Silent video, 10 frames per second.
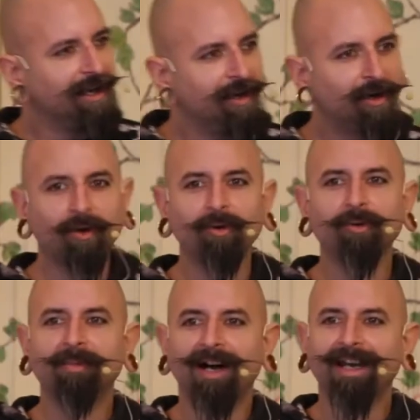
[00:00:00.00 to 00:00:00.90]
Oh
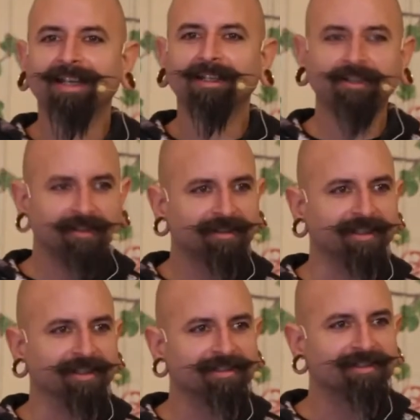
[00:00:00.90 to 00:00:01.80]
my
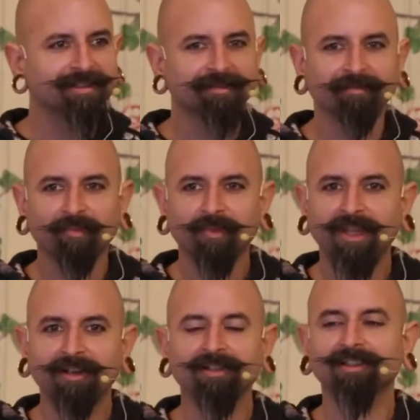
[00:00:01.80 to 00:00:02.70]
goodness,
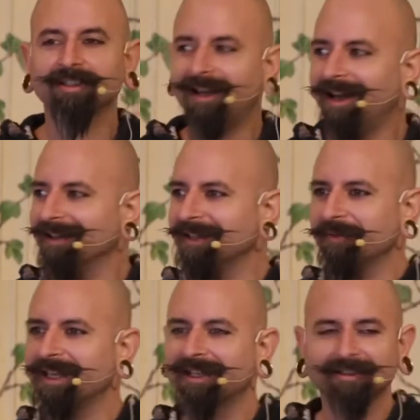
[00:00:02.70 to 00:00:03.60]
there's a lot that
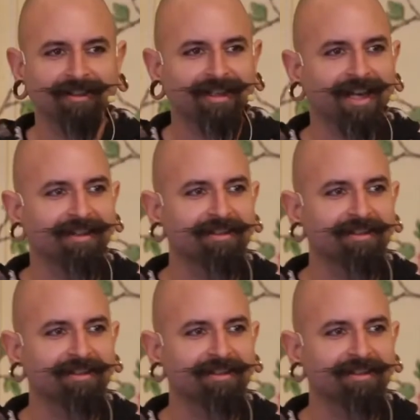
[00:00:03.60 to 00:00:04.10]
we can look at.